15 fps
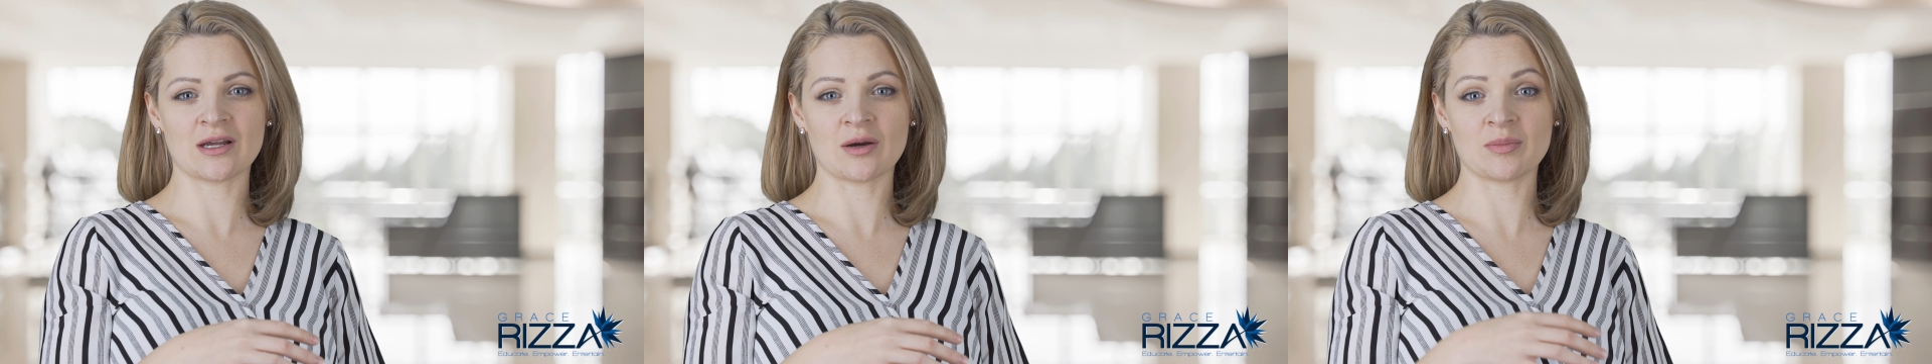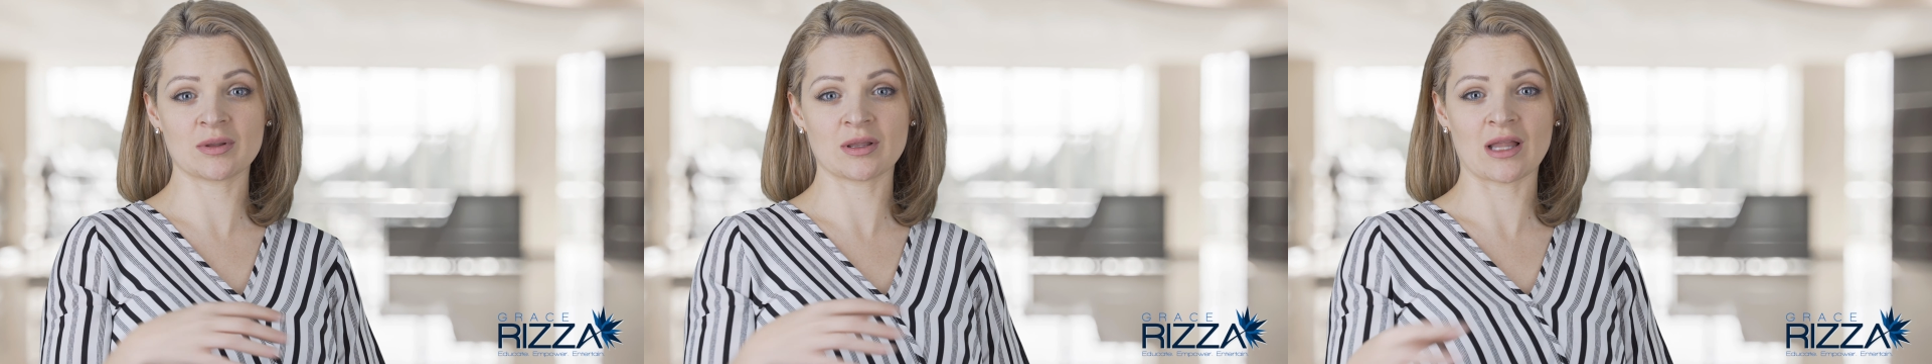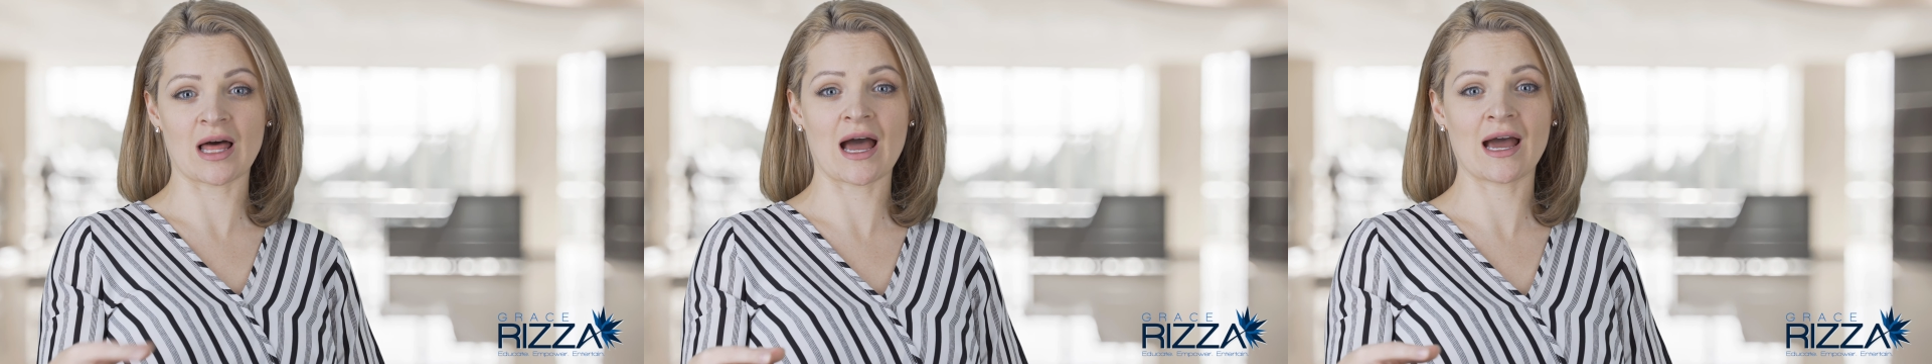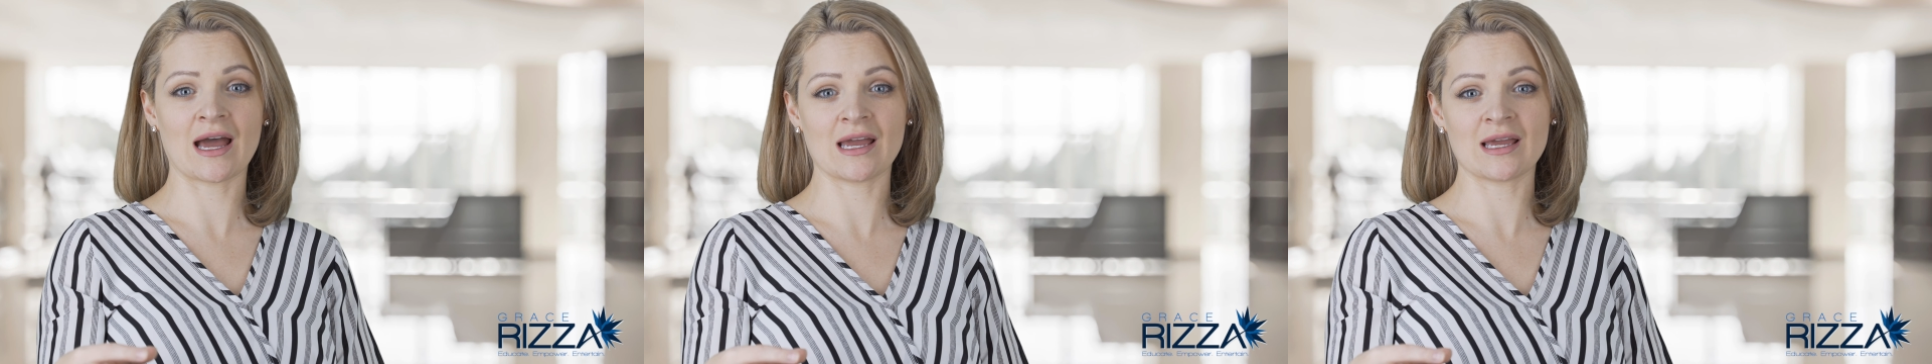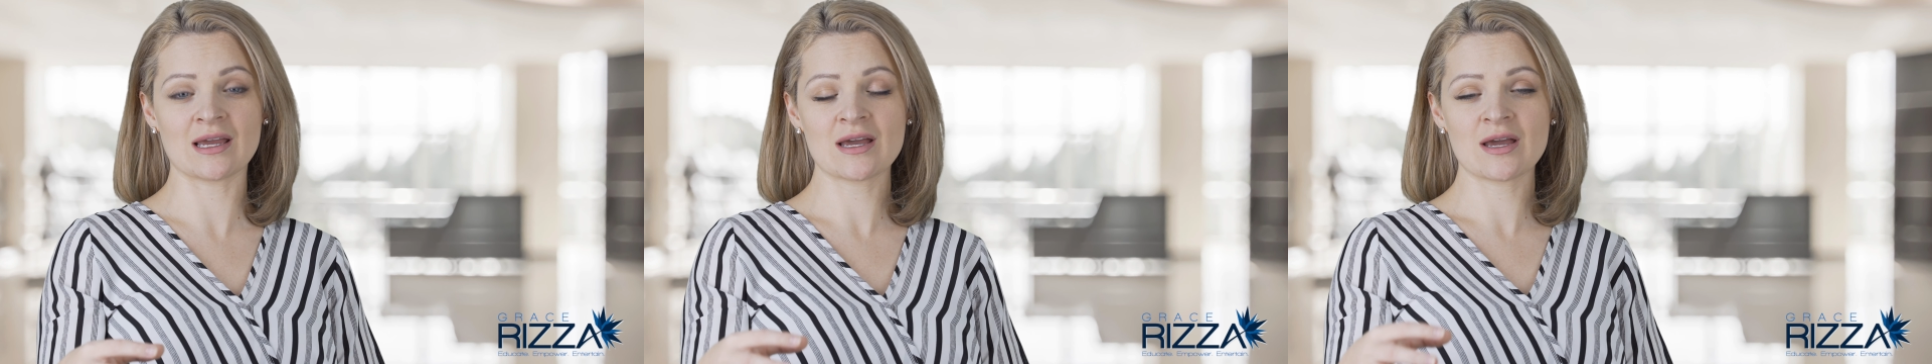
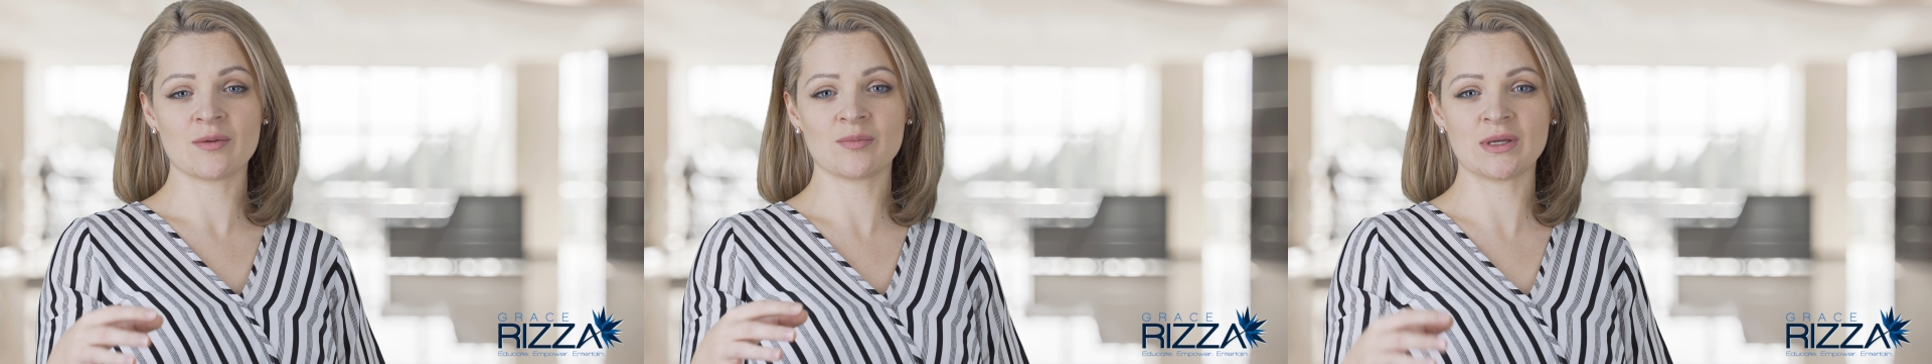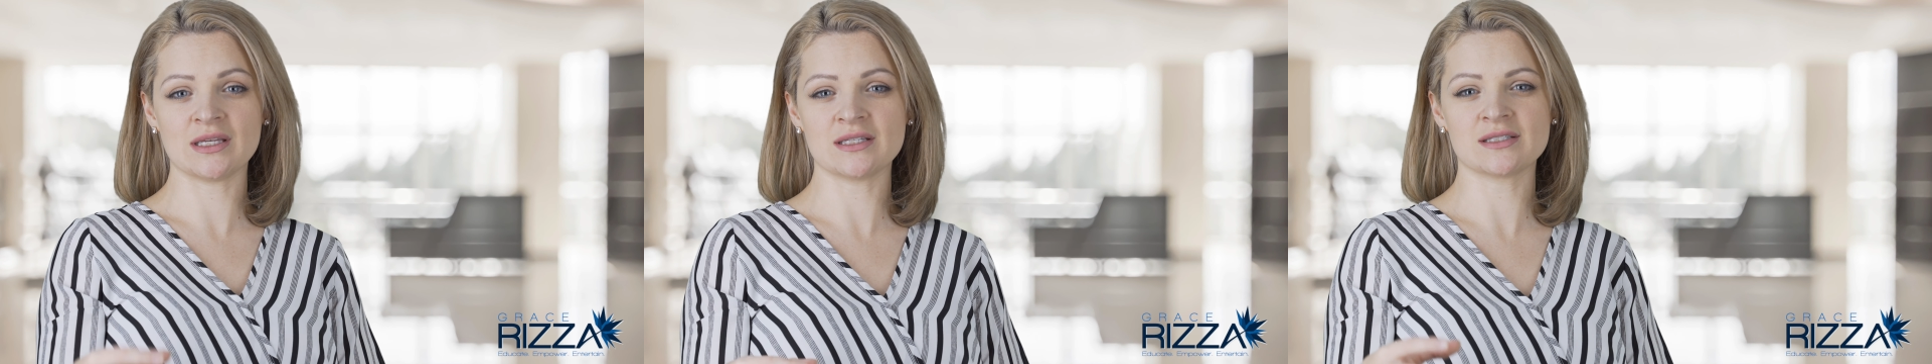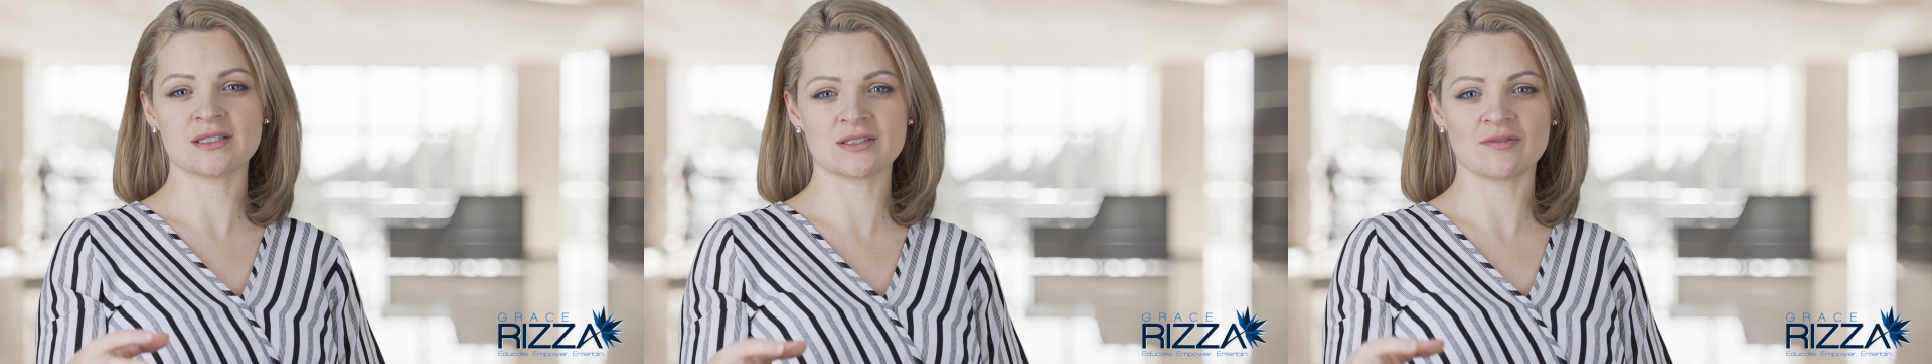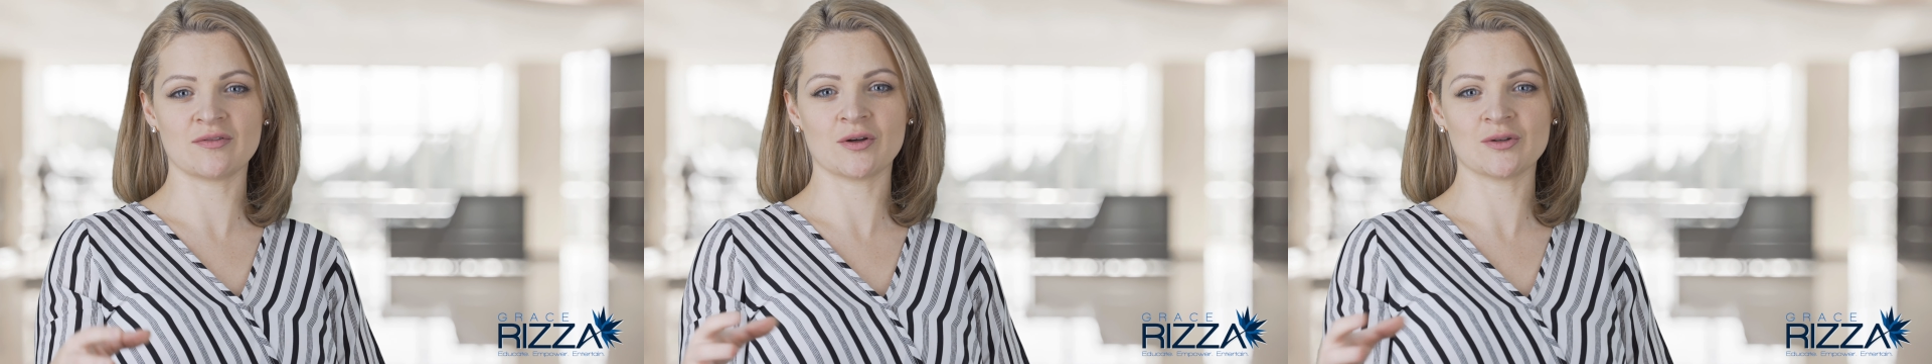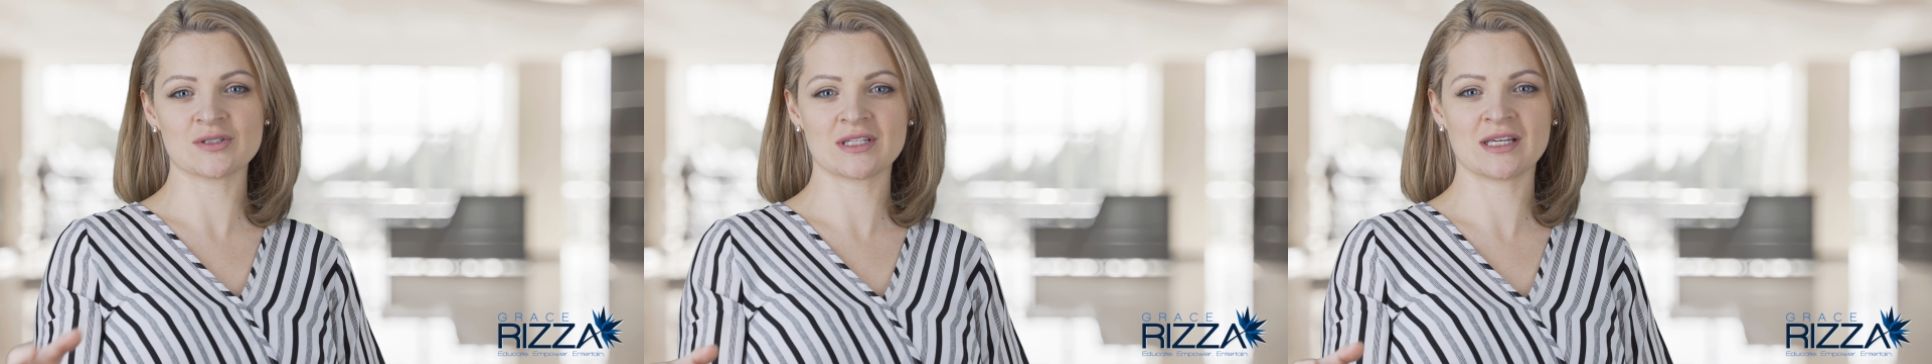apply pieces of
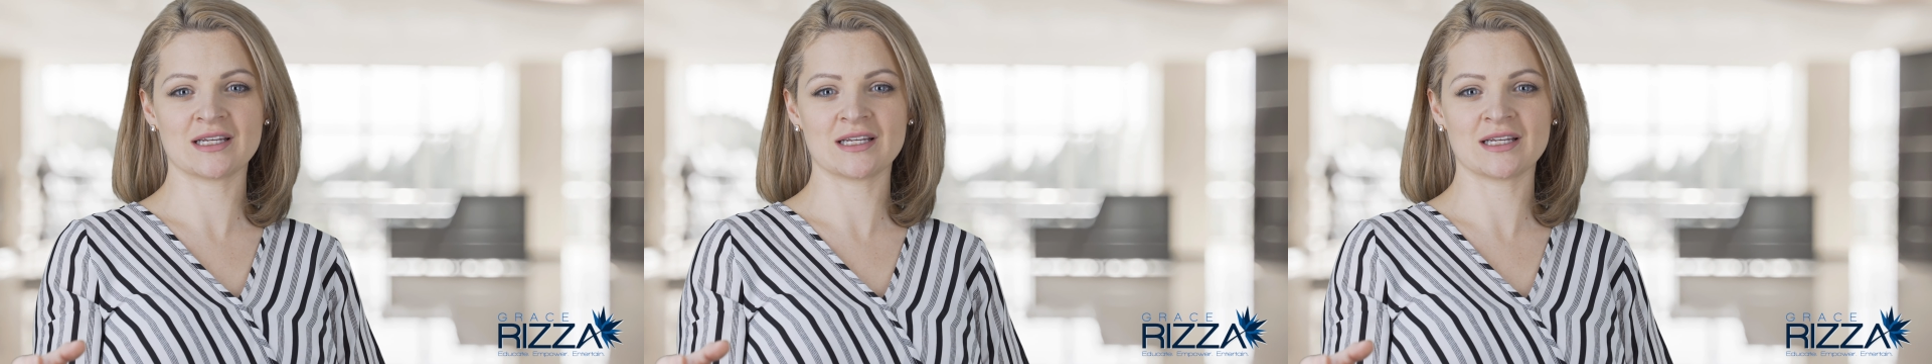those